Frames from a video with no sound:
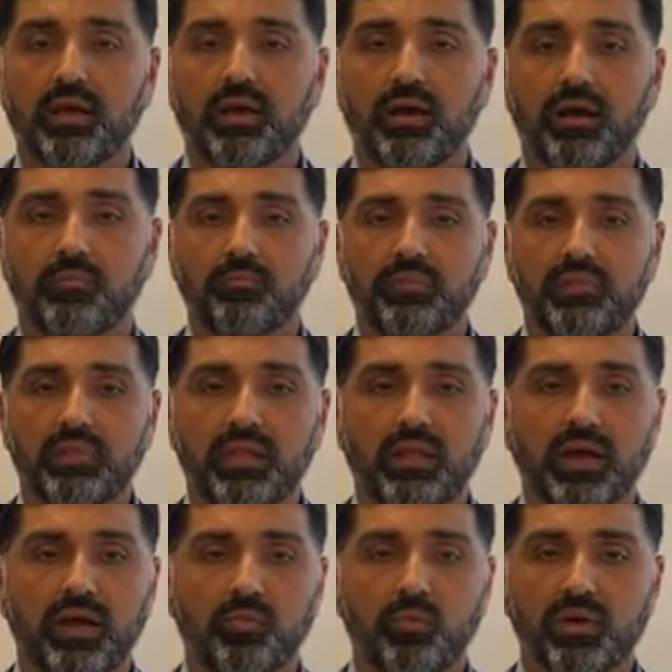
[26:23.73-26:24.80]

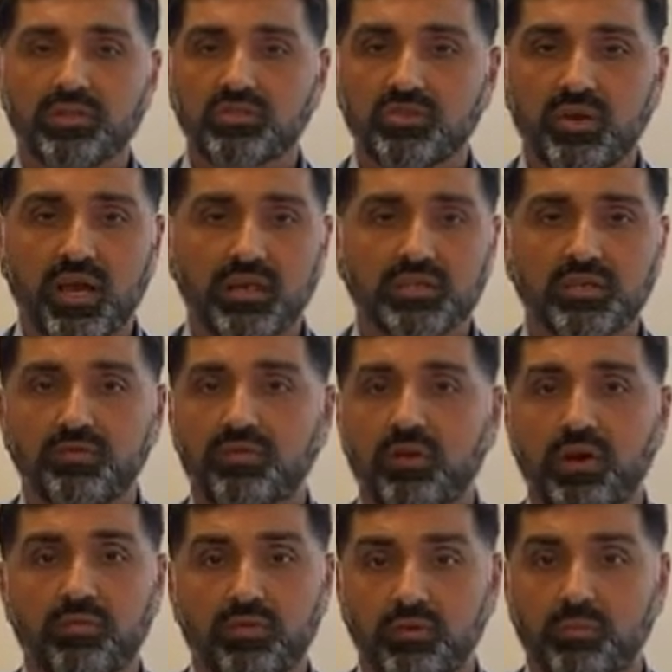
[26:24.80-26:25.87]
Not one strategy
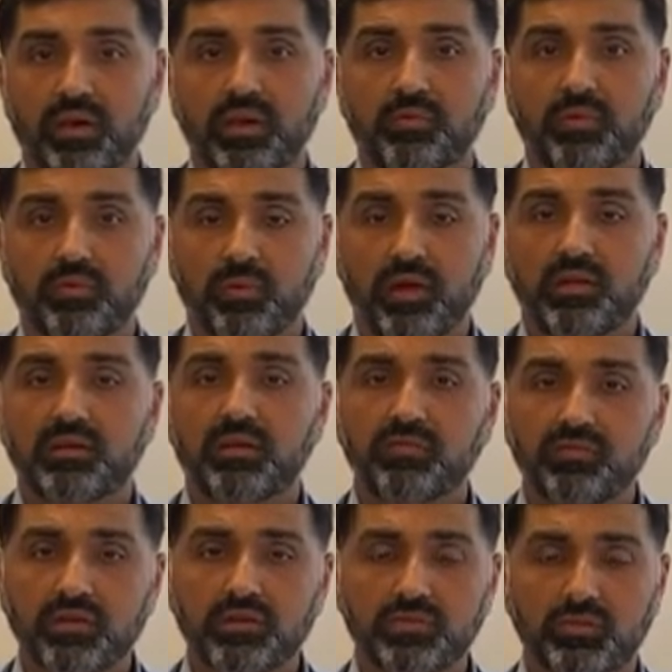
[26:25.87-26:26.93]
for everybody, but rather
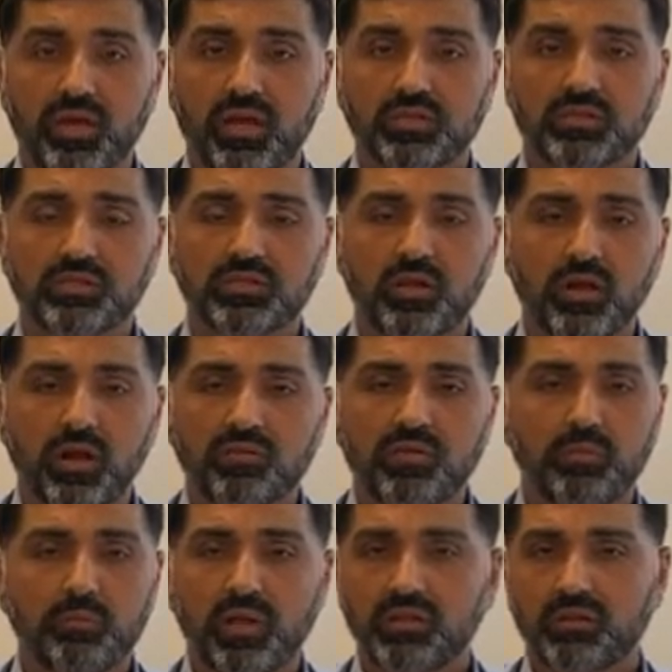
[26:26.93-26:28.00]
different strategies, and
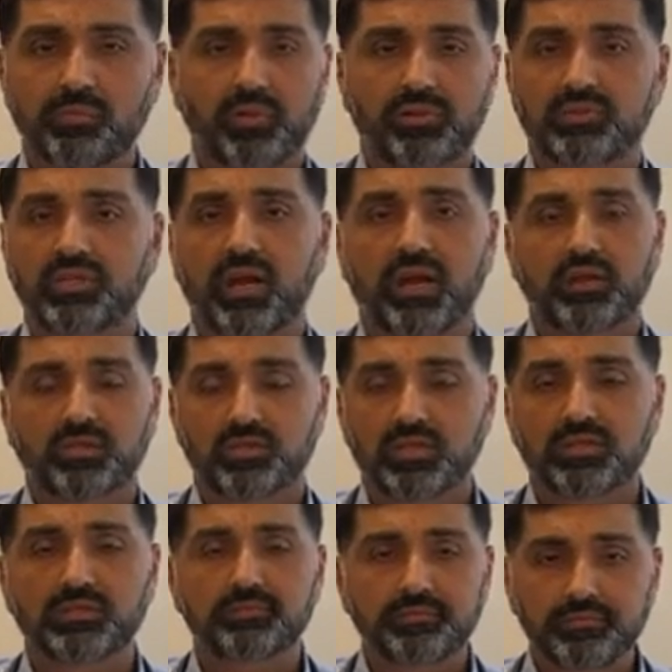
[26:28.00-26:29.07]
often multiple
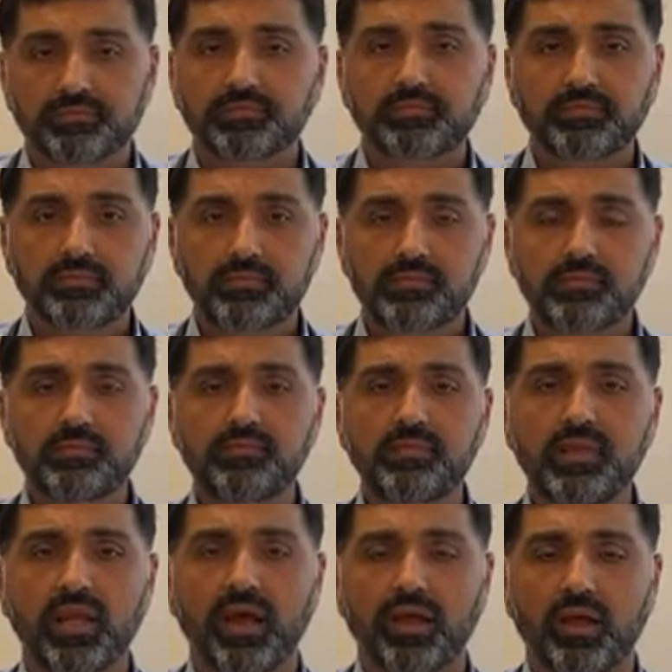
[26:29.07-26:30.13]
strategies.
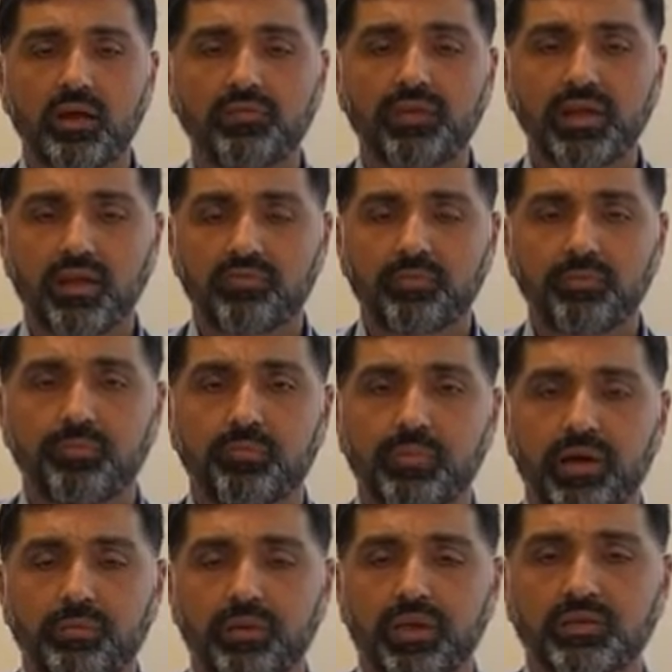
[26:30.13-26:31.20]
I often have
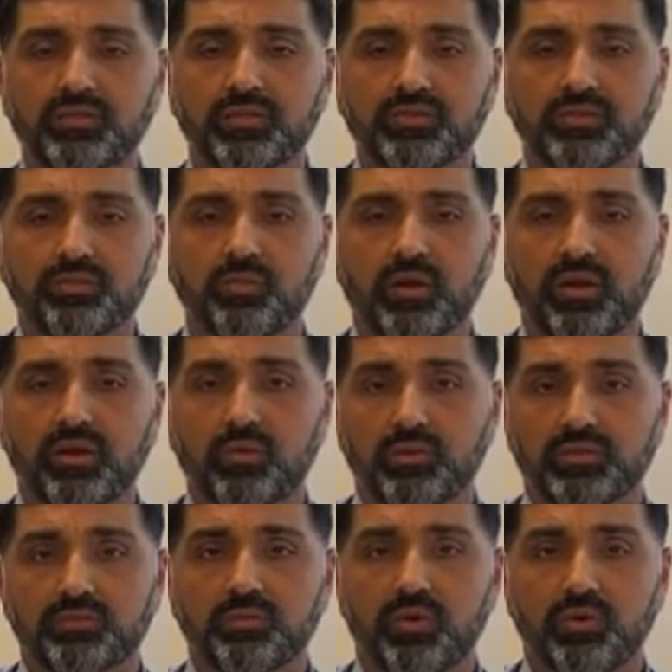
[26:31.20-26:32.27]
my patients who want to
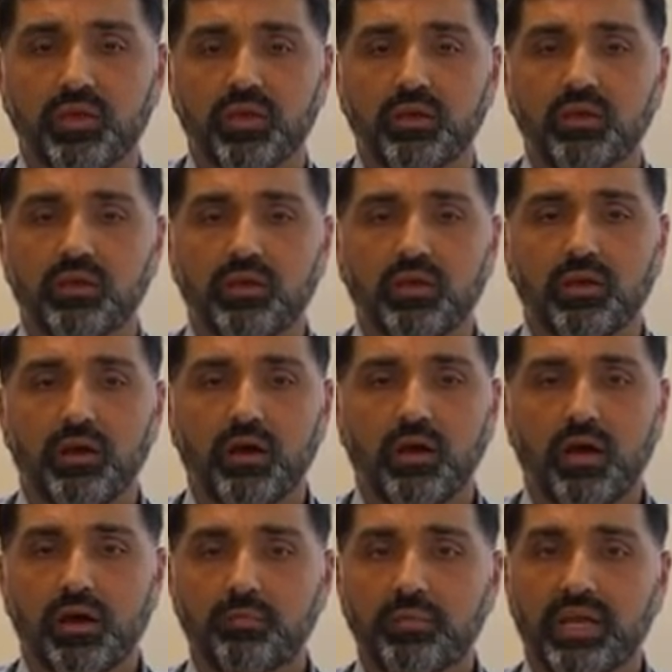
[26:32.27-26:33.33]
quit smoking
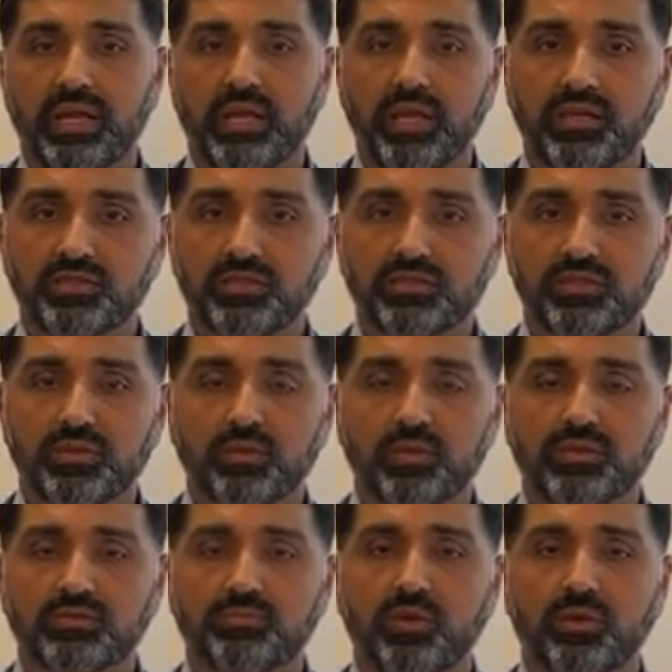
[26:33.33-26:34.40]
on medications to
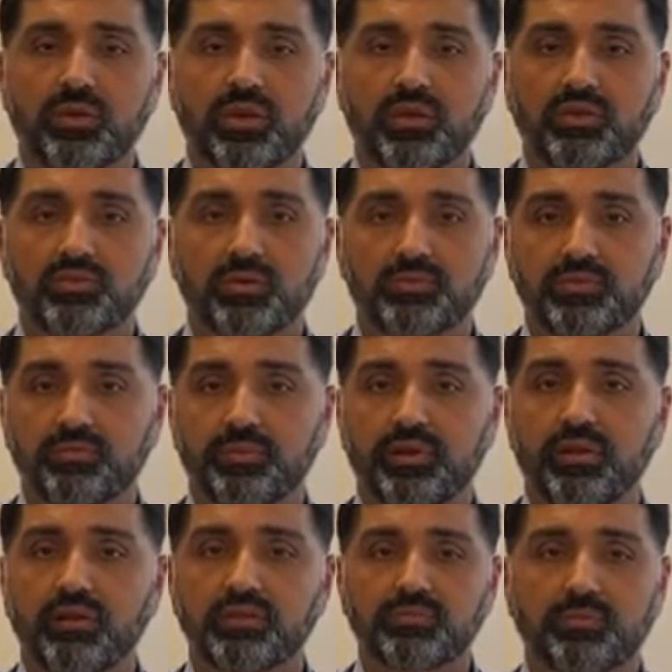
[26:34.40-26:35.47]
quit smoking in terms of
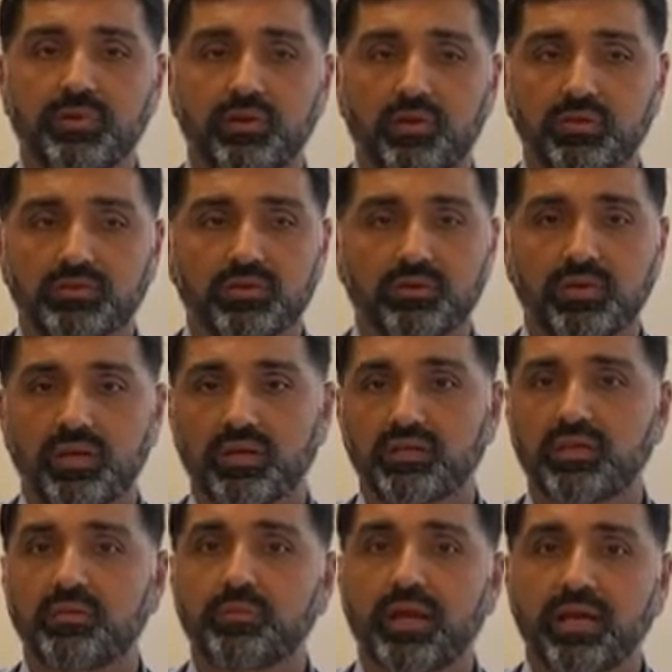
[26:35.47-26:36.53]
pills, but also
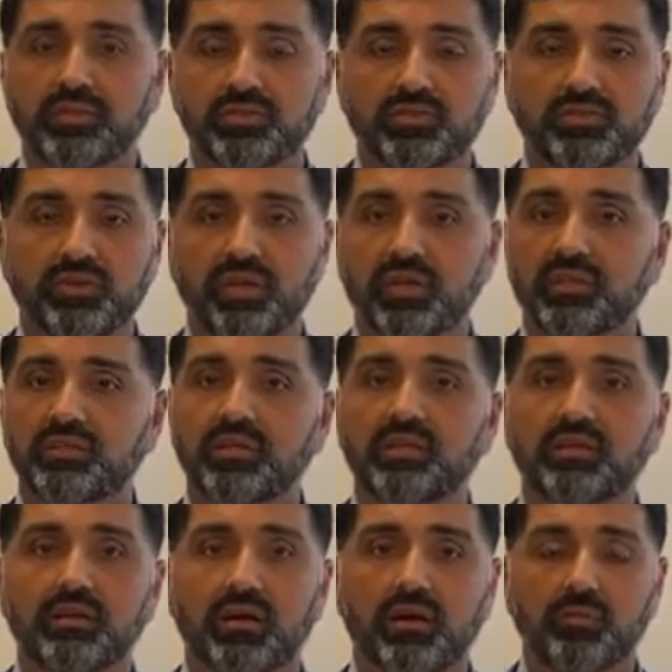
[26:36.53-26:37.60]
nicotine patches or
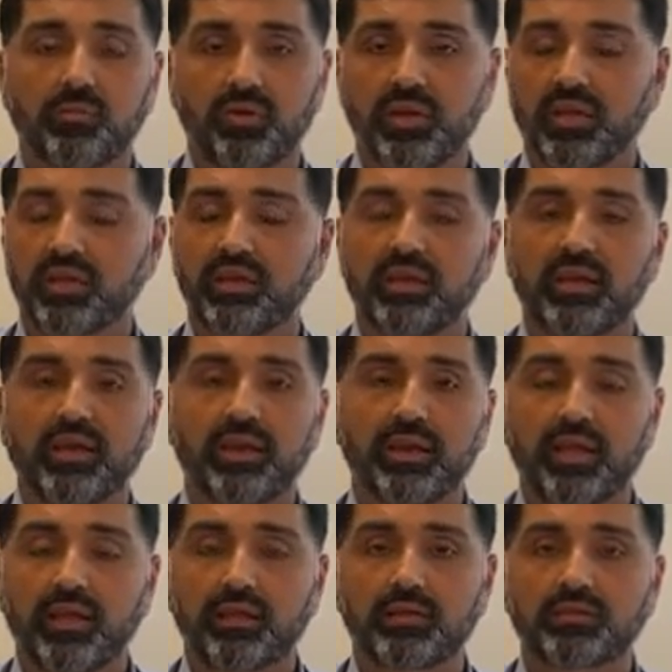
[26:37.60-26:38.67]
nicotine gum or nicotine
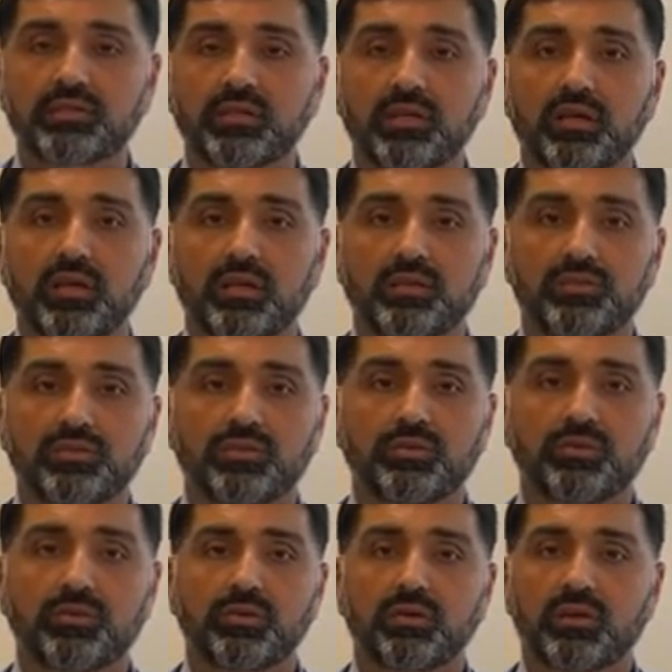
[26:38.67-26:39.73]
inhalers
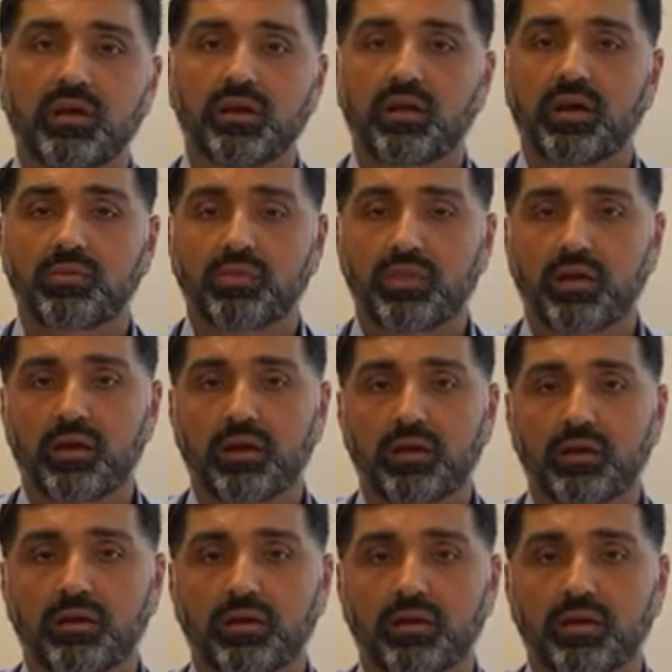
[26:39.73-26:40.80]
to cut out
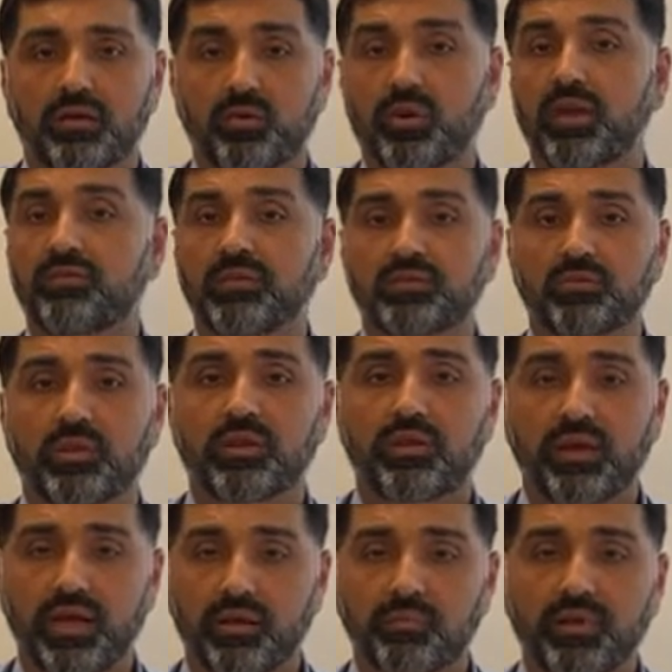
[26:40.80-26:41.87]
their cravings when they're
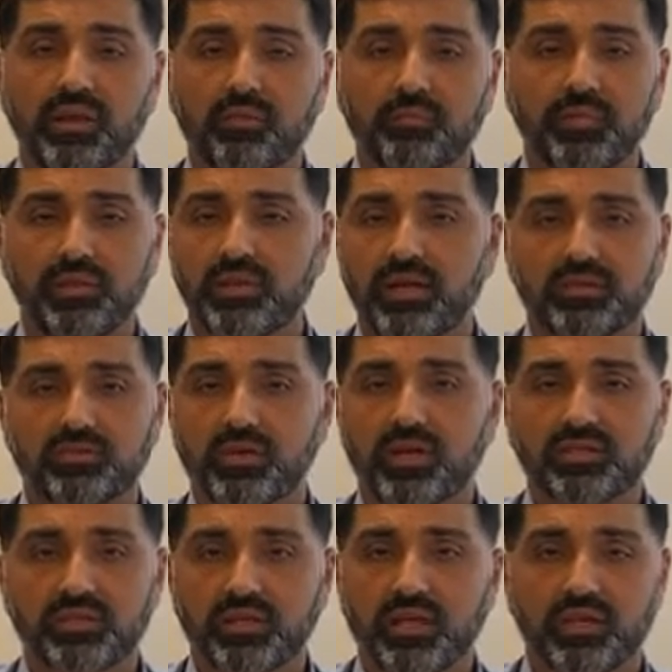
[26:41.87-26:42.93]
happening. But that
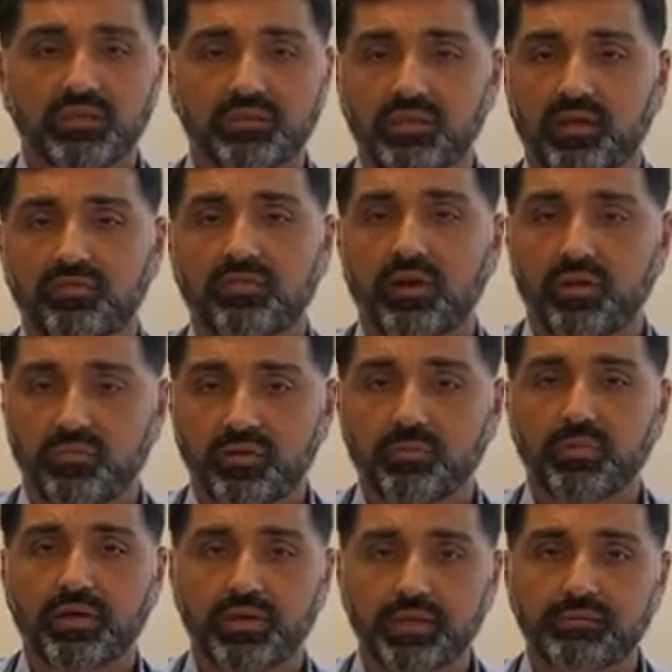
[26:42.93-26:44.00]
strategy, again, is not for
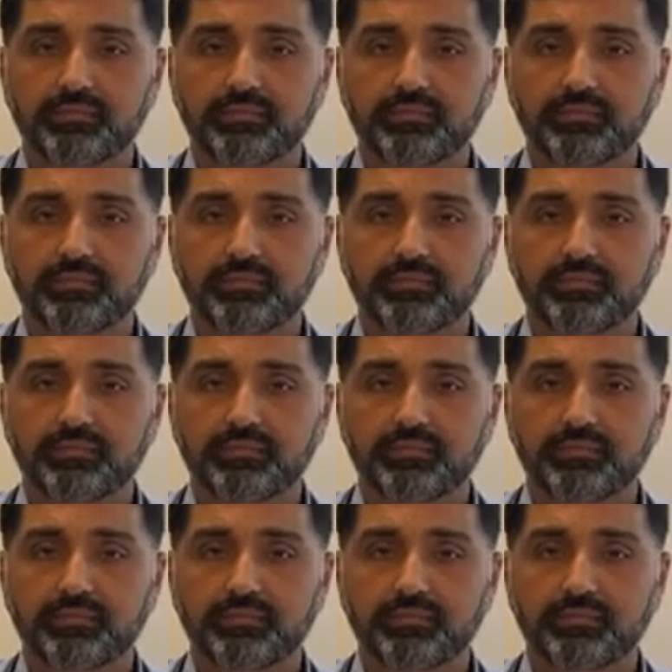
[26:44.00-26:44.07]
everybody.